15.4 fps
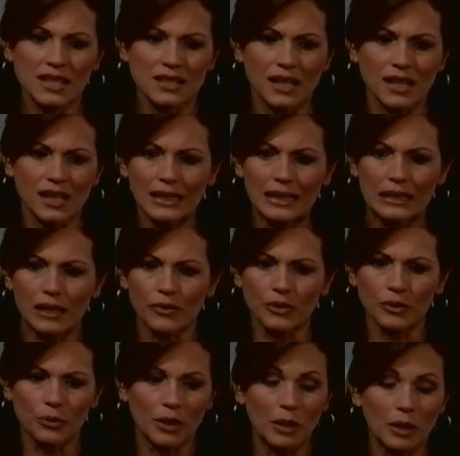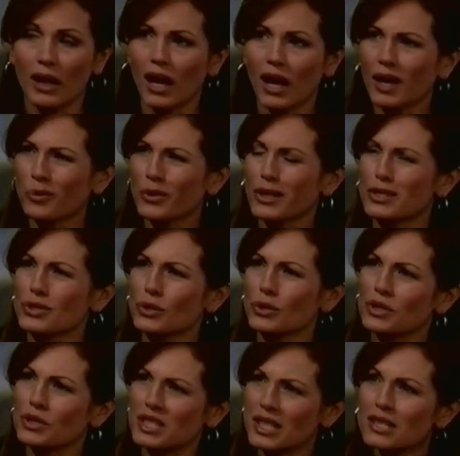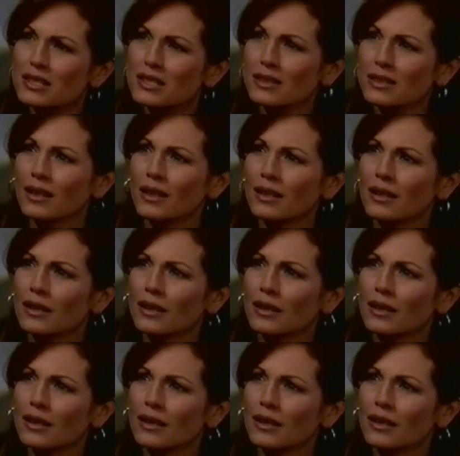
accidentally left the ring behind when they stole the disc?